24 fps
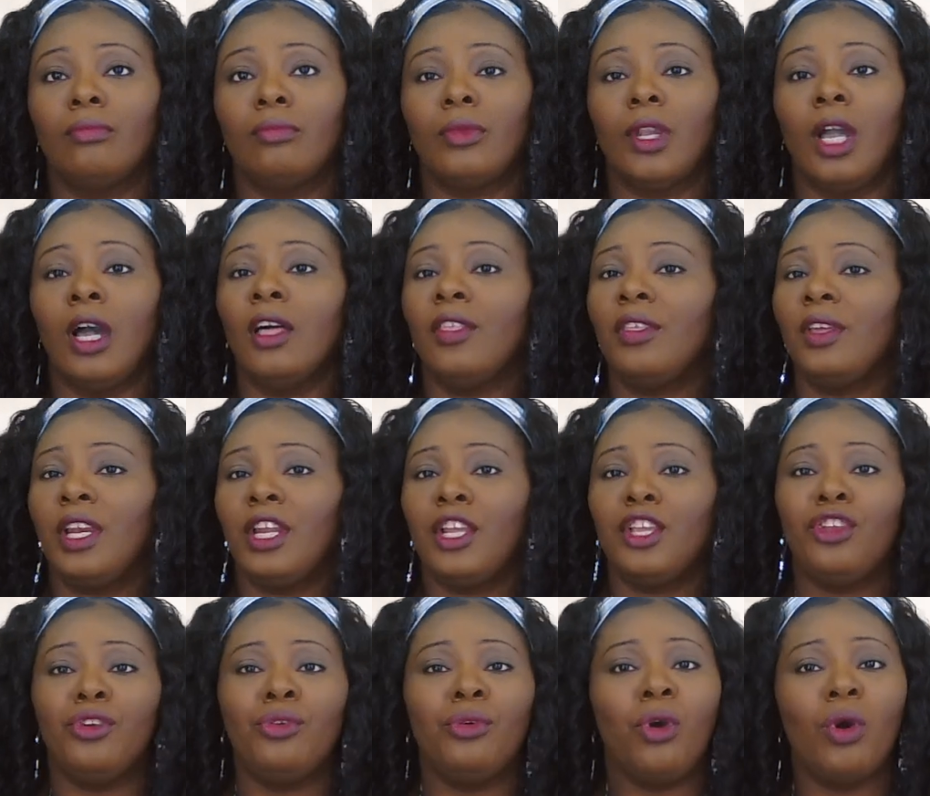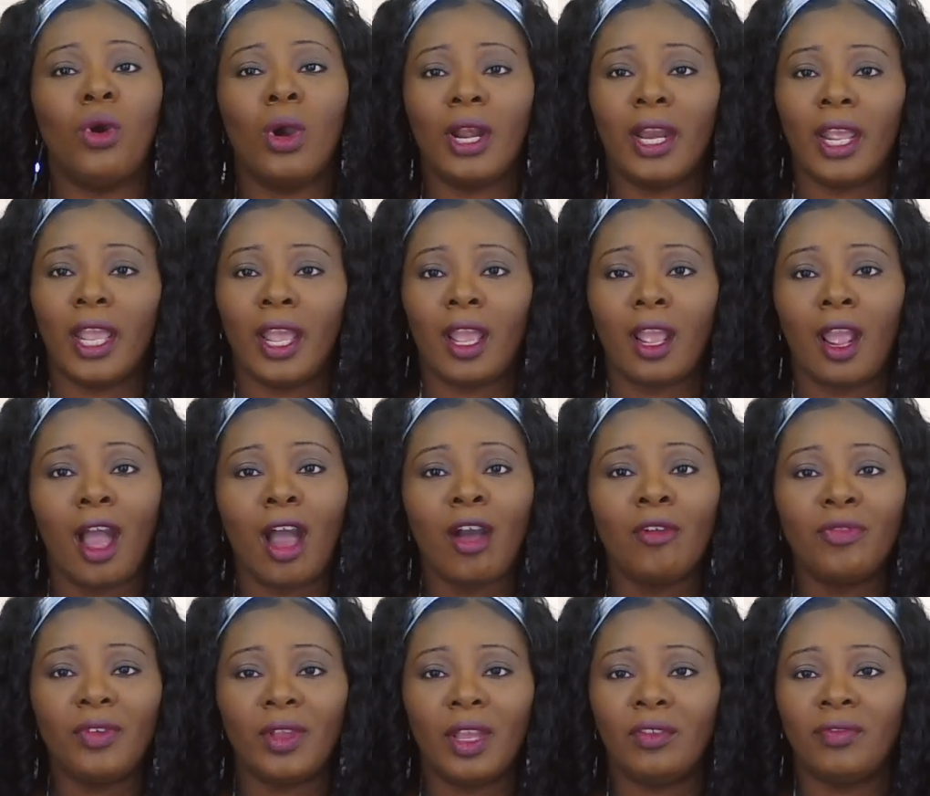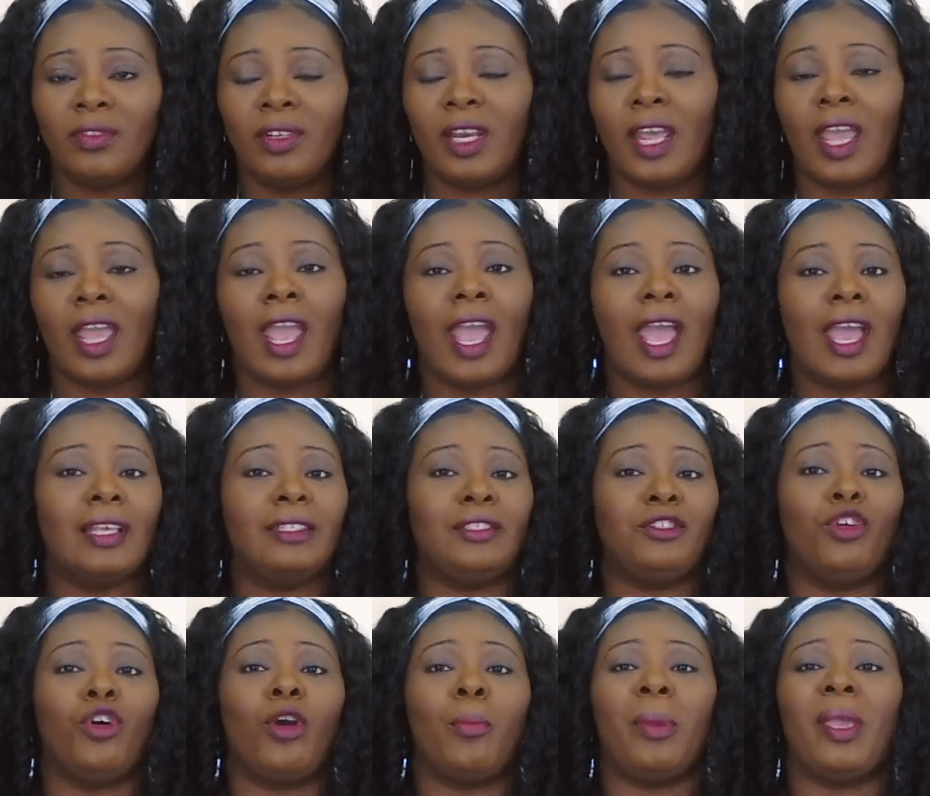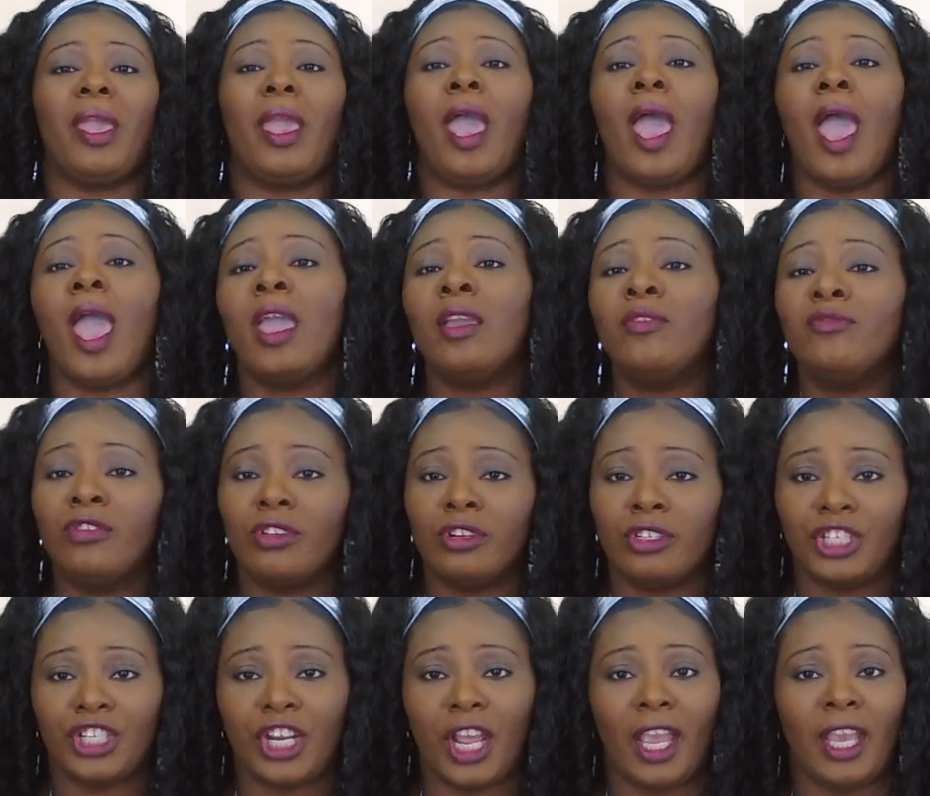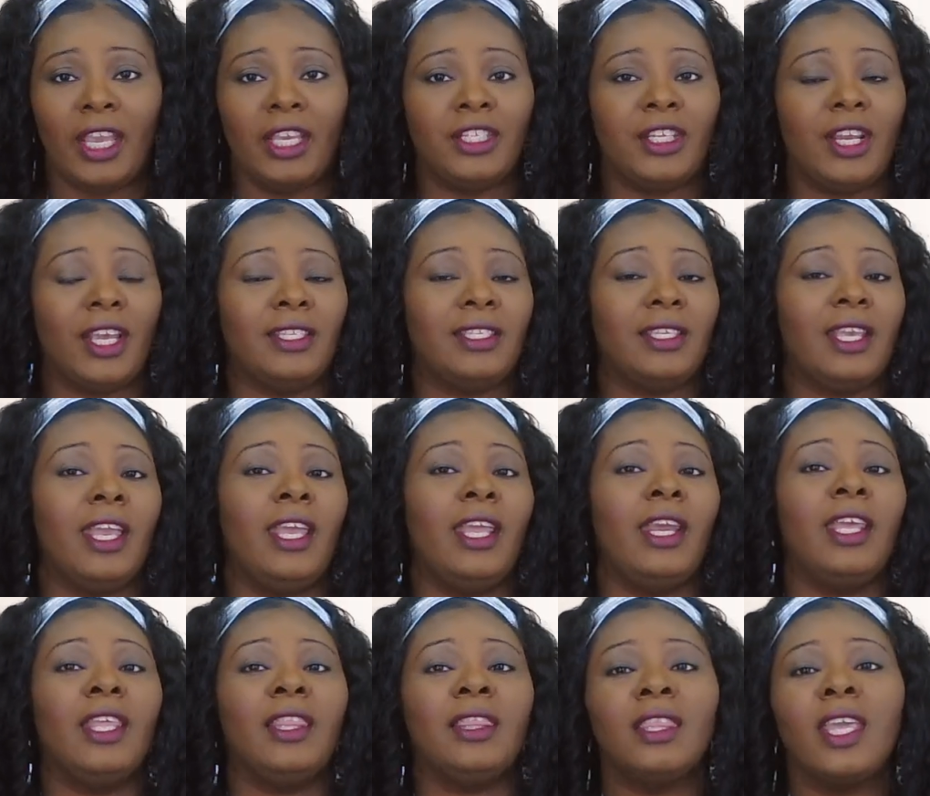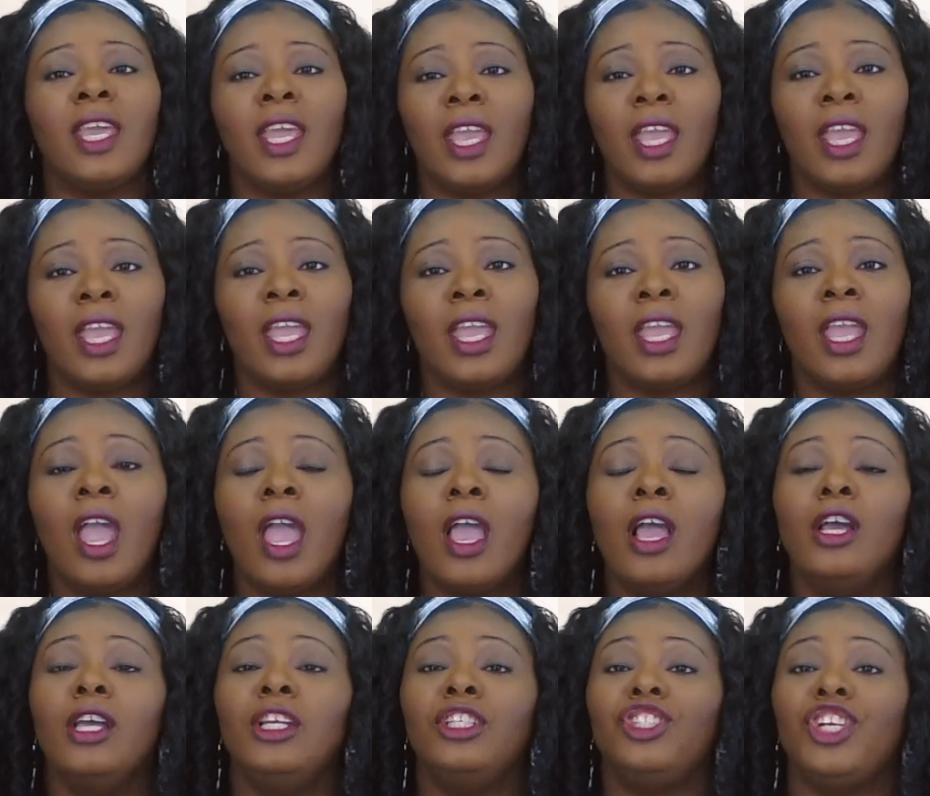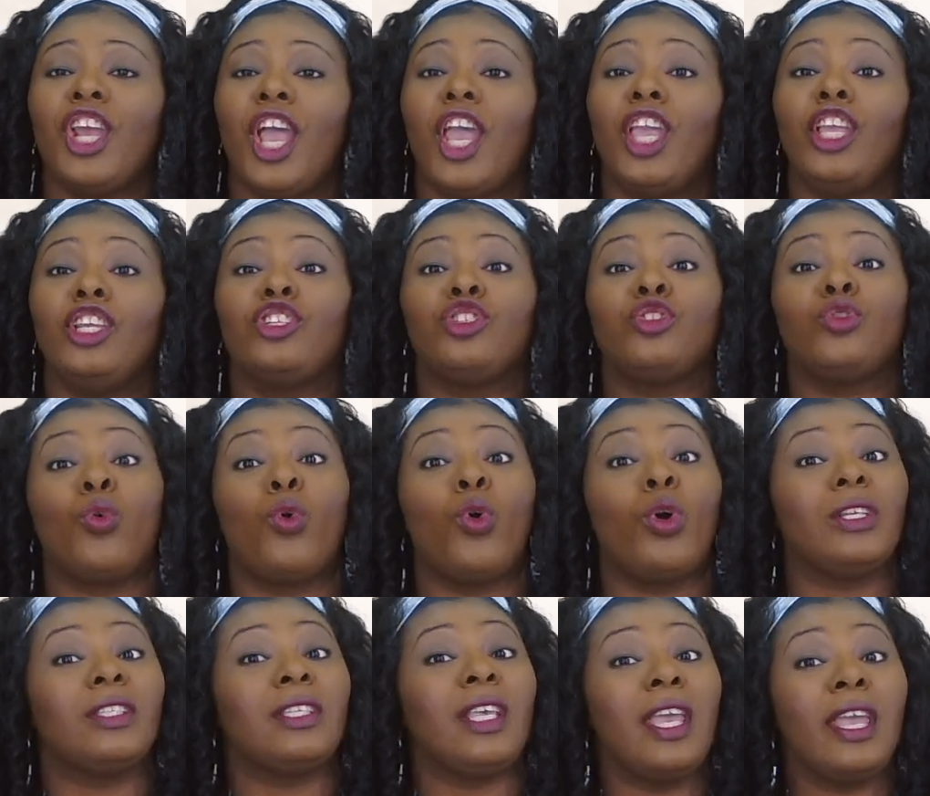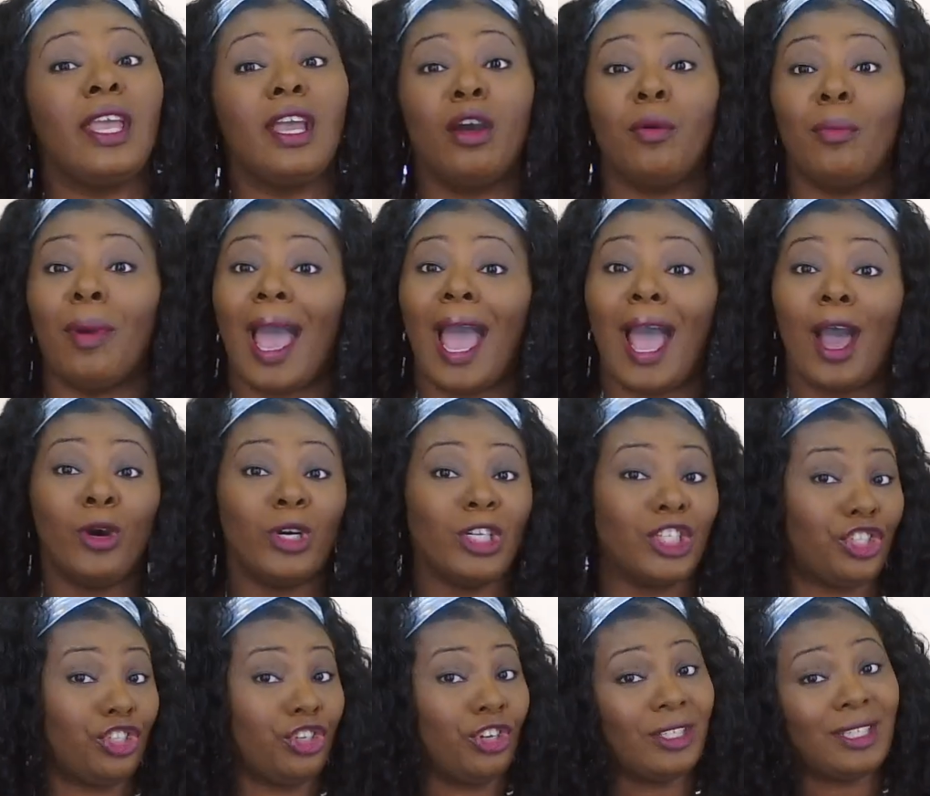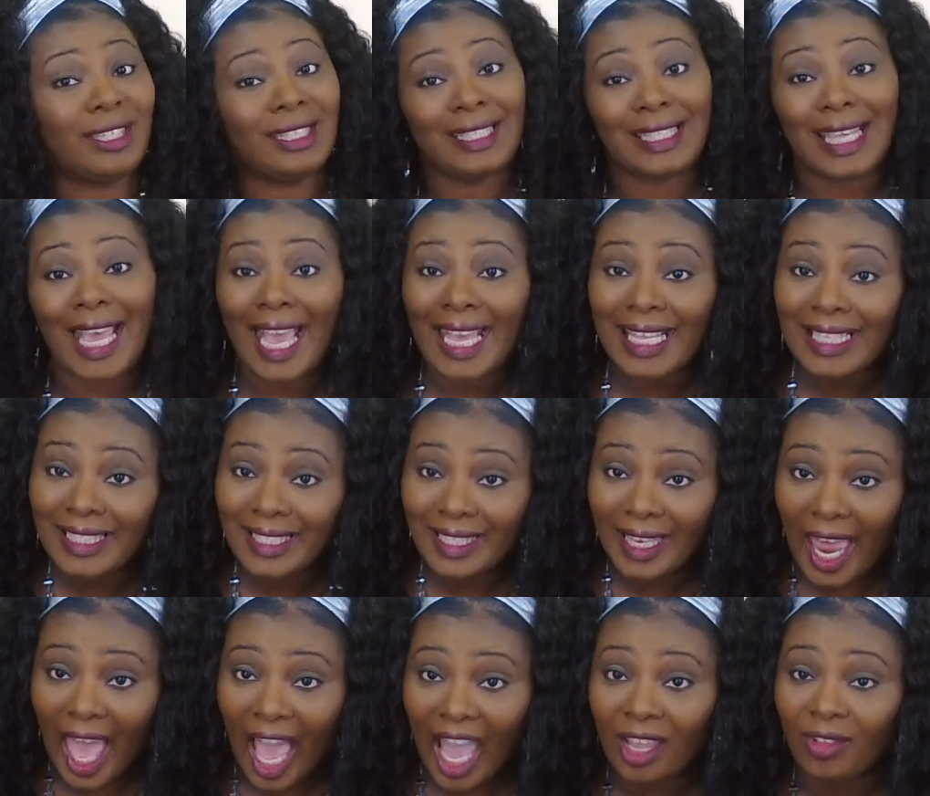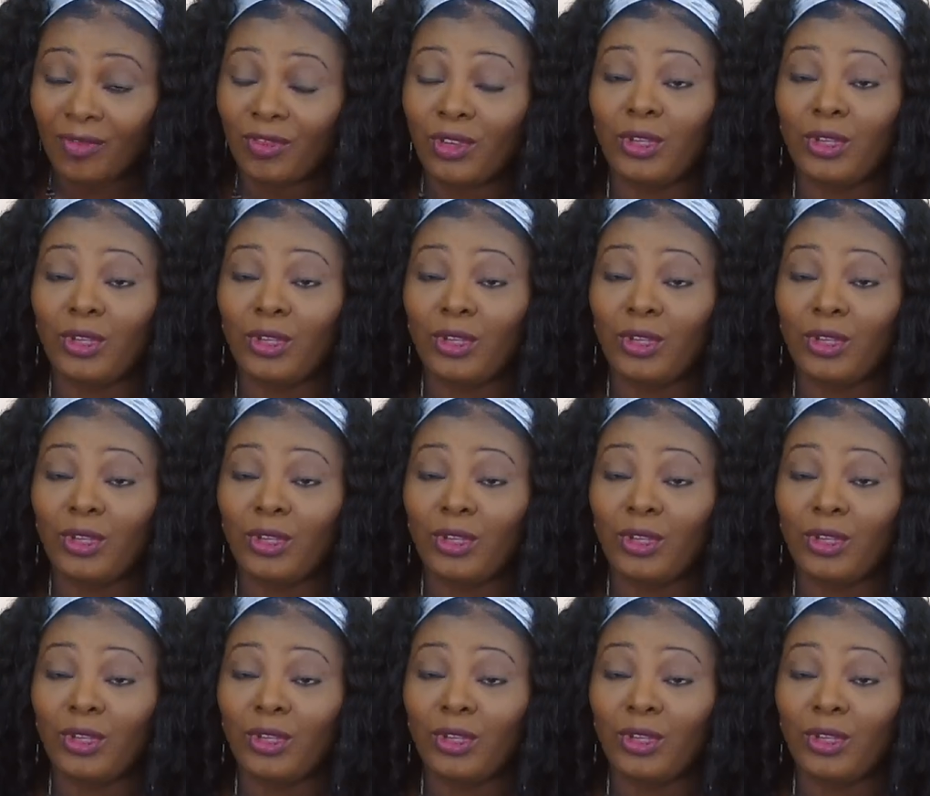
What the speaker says: Other than you going to get coffee every day, has your behavior changed? Has anything changed towards him? How is your sex life?